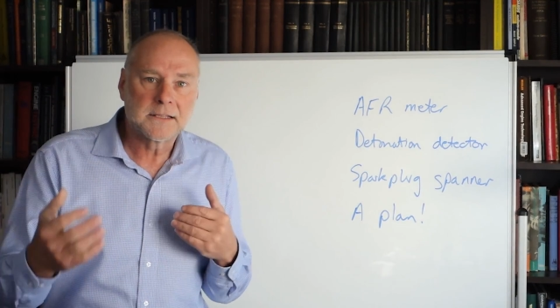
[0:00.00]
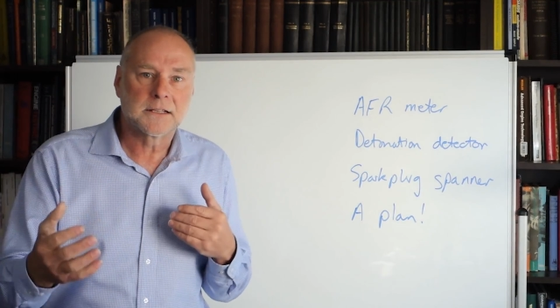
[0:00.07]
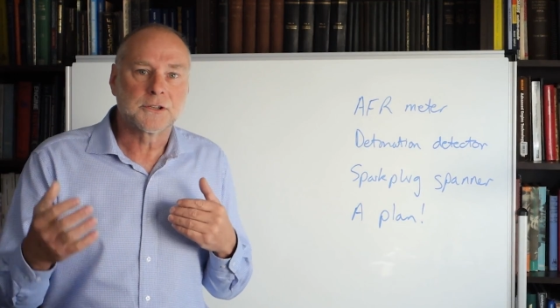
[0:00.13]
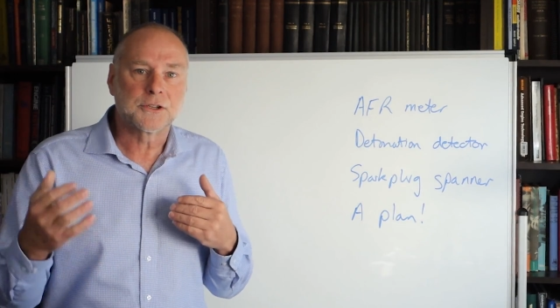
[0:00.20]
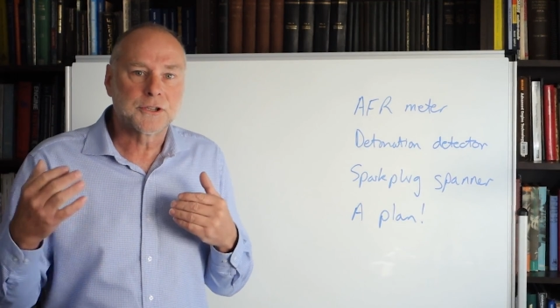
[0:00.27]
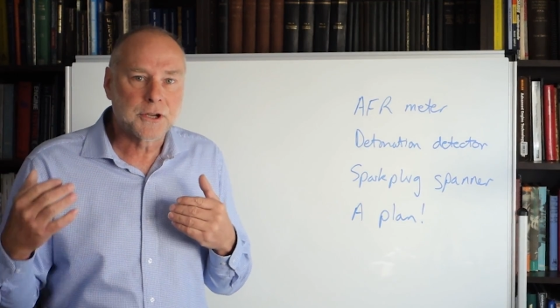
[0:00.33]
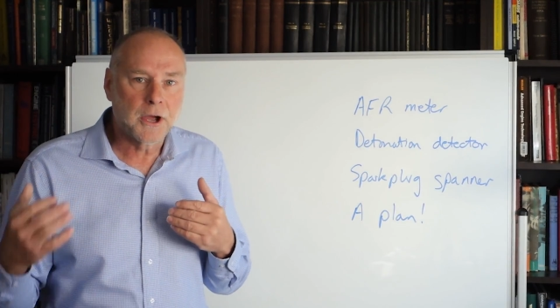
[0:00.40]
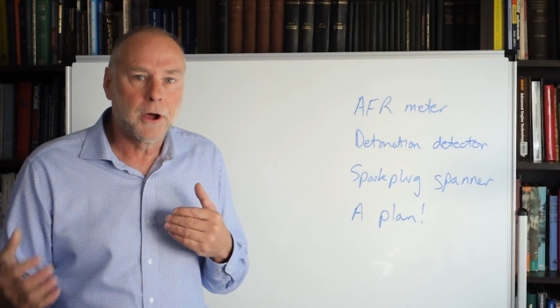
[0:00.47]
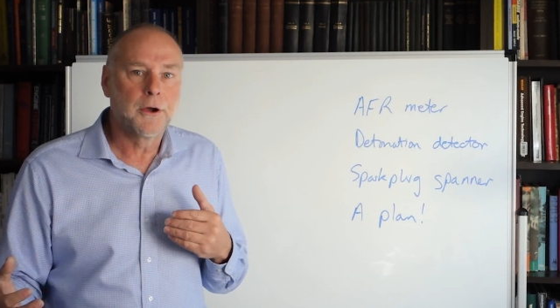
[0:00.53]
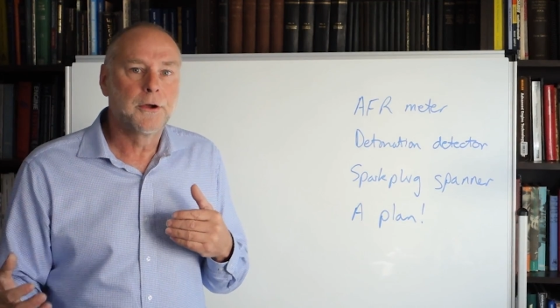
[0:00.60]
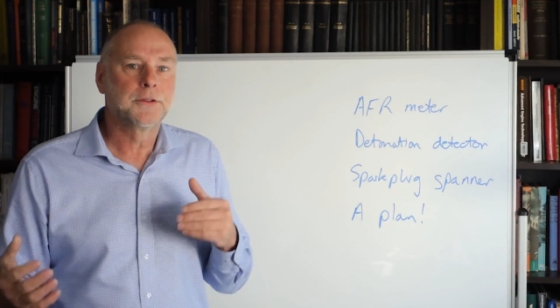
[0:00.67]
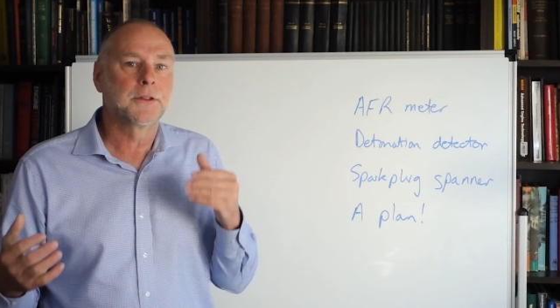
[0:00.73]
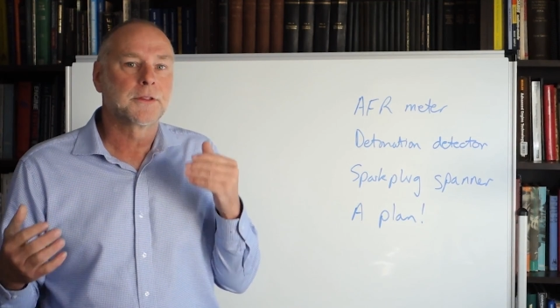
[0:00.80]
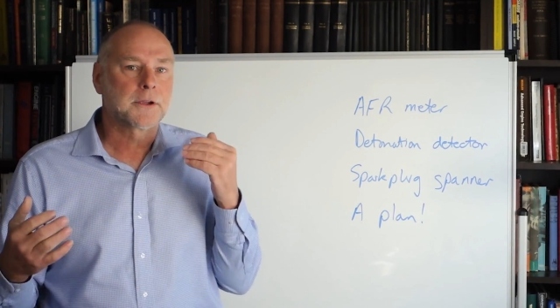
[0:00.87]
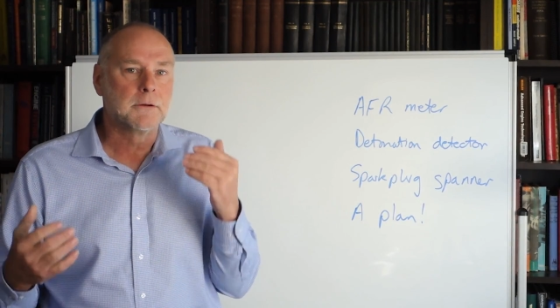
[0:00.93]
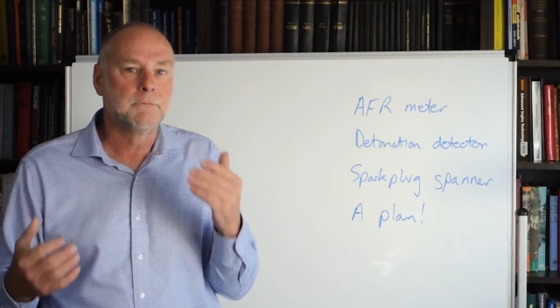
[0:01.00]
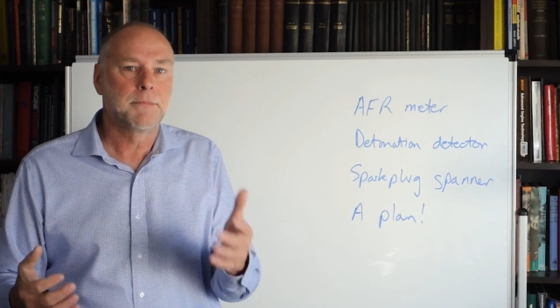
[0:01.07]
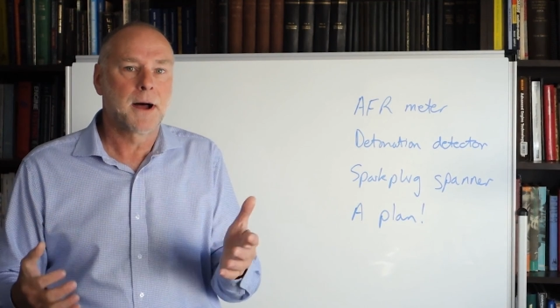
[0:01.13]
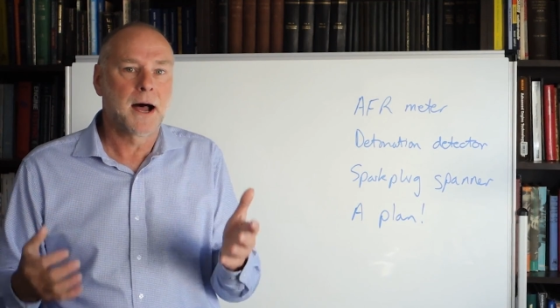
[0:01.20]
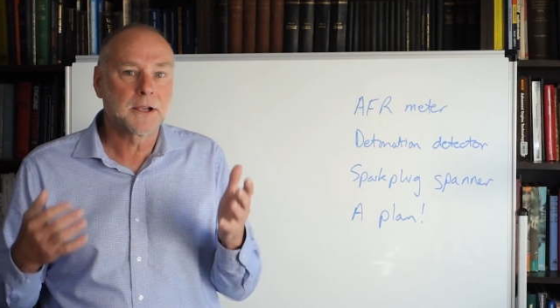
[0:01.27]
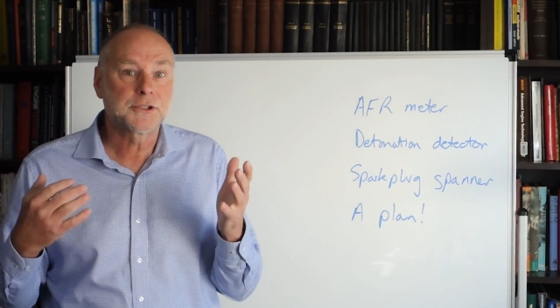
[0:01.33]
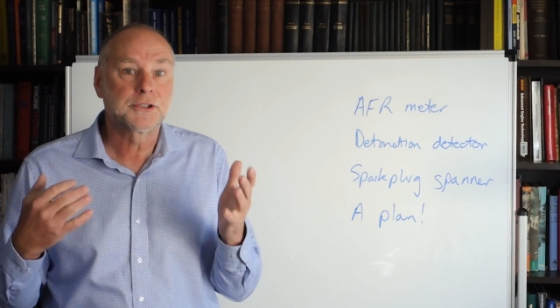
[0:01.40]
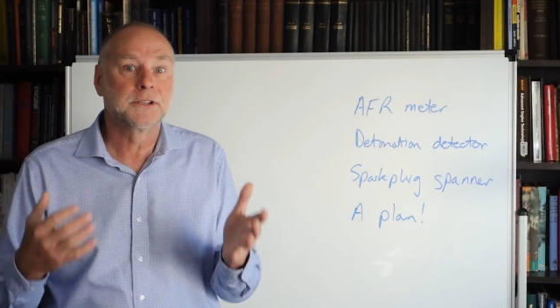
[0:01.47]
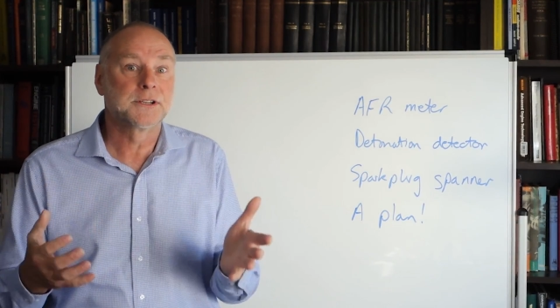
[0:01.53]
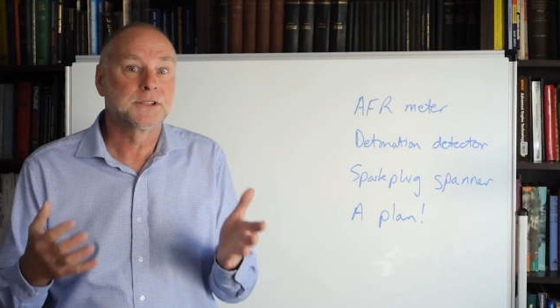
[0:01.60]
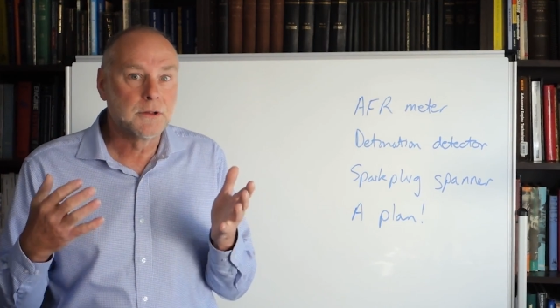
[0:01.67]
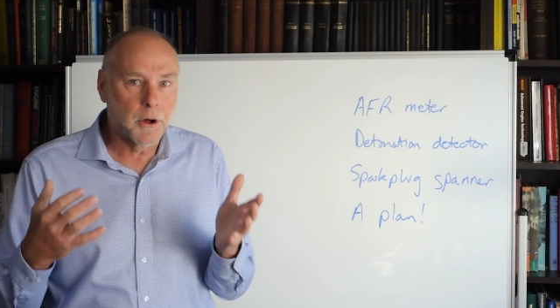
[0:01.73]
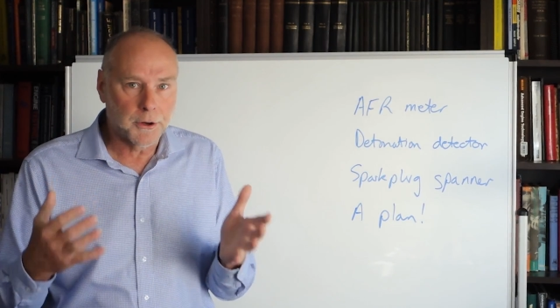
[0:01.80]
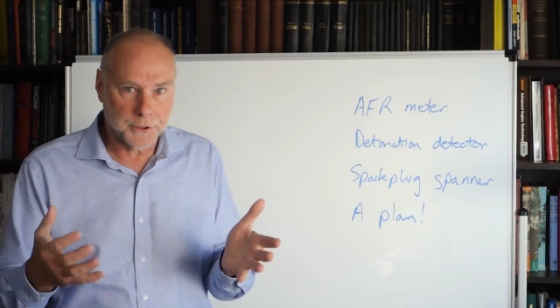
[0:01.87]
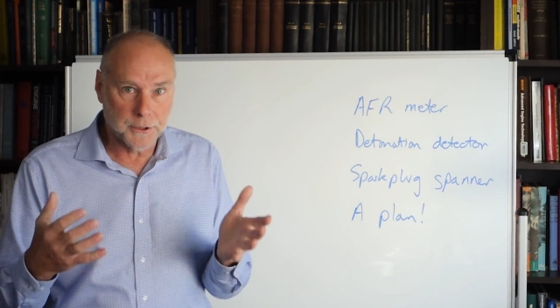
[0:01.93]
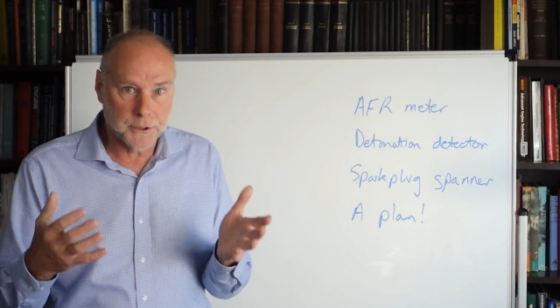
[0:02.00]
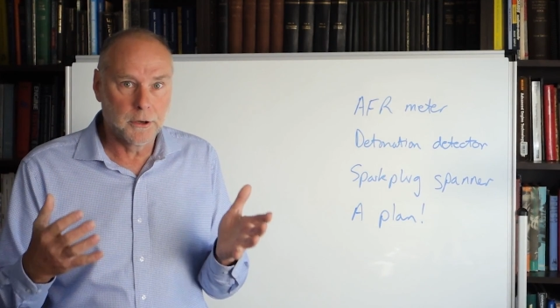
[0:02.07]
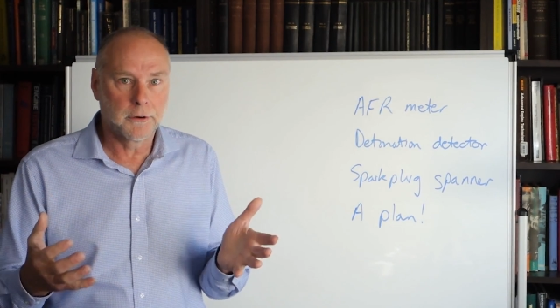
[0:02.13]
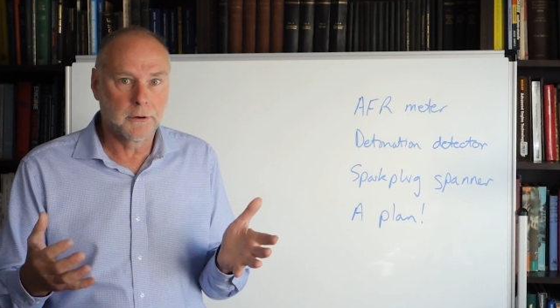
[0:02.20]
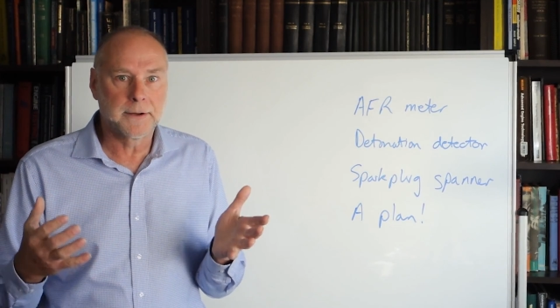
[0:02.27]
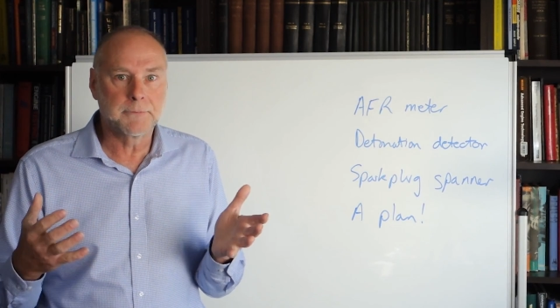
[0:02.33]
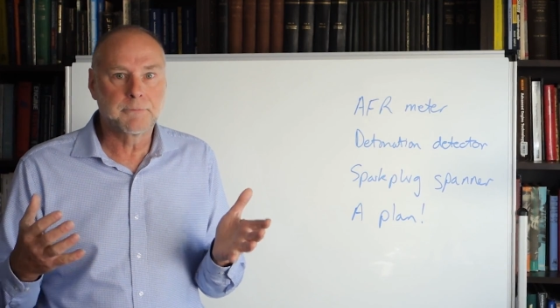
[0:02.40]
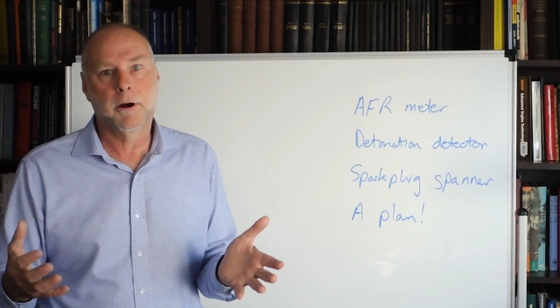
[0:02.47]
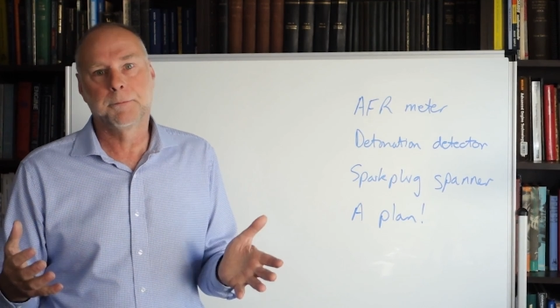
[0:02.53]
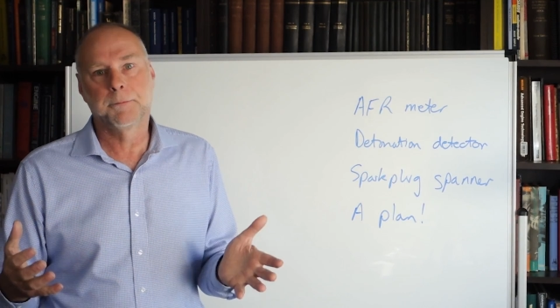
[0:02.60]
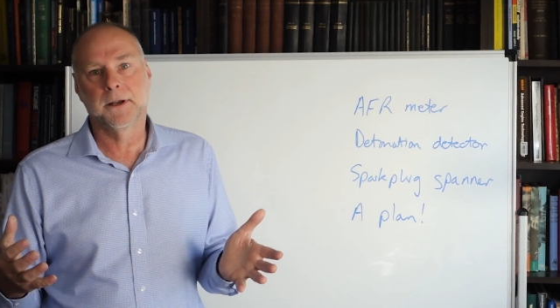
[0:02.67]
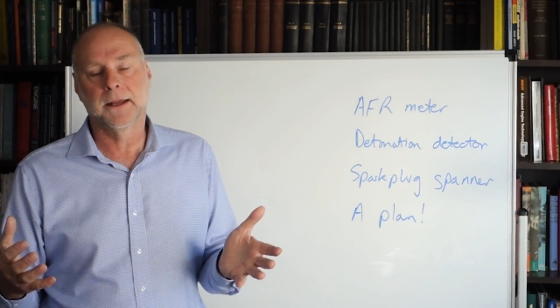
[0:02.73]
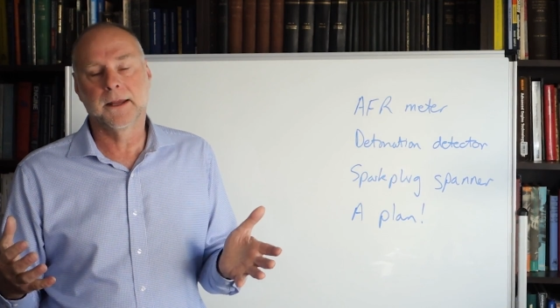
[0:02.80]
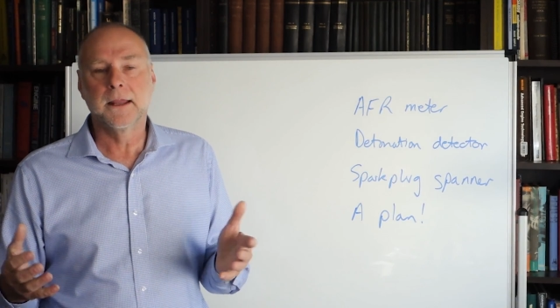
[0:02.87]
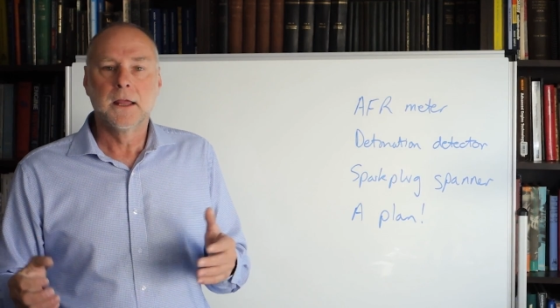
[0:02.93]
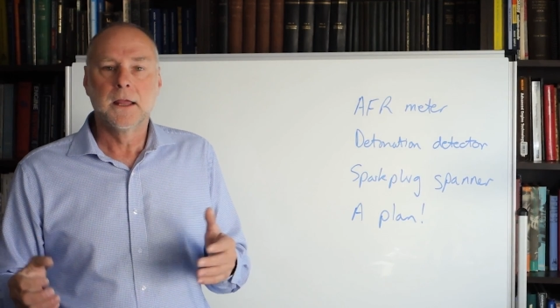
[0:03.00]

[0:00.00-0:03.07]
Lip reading: that show that the combustion is not occurring properly.